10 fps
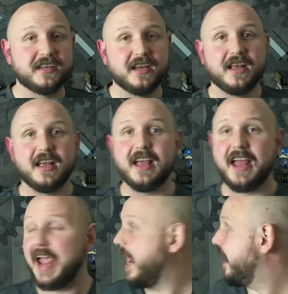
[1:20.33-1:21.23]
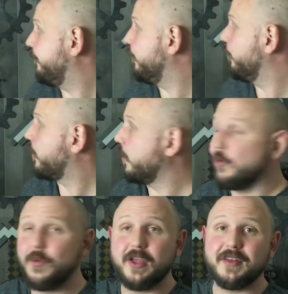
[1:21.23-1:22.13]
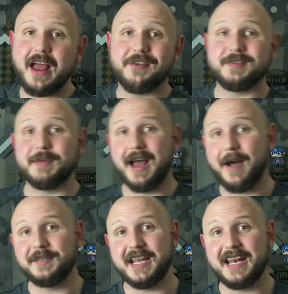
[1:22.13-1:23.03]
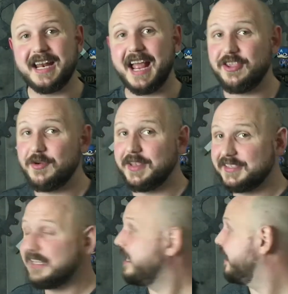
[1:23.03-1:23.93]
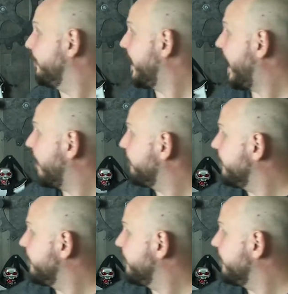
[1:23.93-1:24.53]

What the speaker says: And if you look on the wheel now, it's been updated, and you can see that we have the